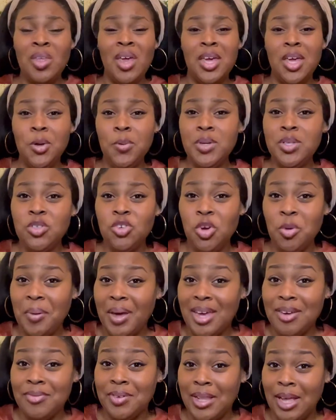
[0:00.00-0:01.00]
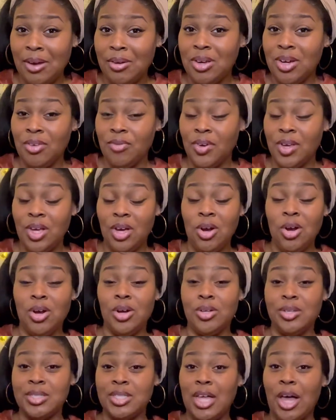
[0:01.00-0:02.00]
It was real painful out here for your
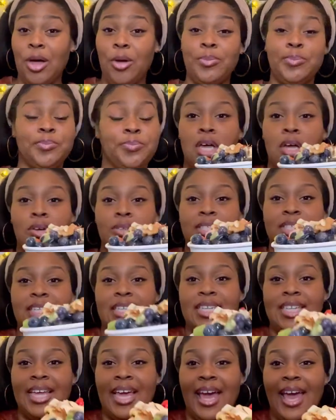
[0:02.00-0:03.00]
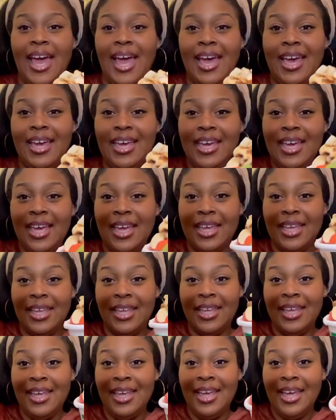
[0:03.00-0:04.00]
girl. So, so today,
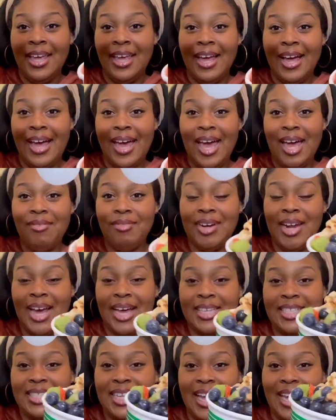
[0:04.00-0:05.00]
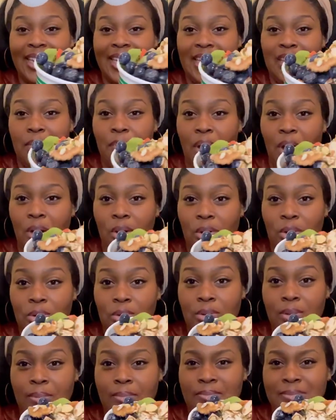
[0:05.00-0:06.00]
I have an acai
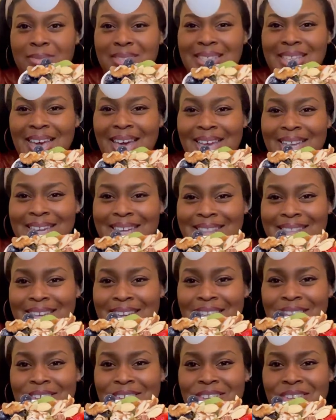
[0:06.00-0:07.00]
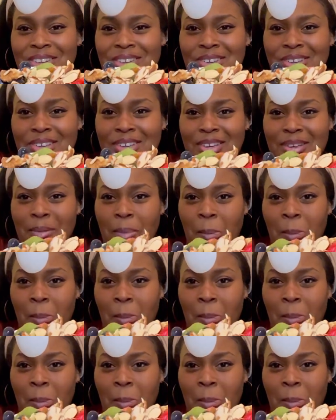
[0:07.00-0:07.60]
bowl. Dang, that thing look good.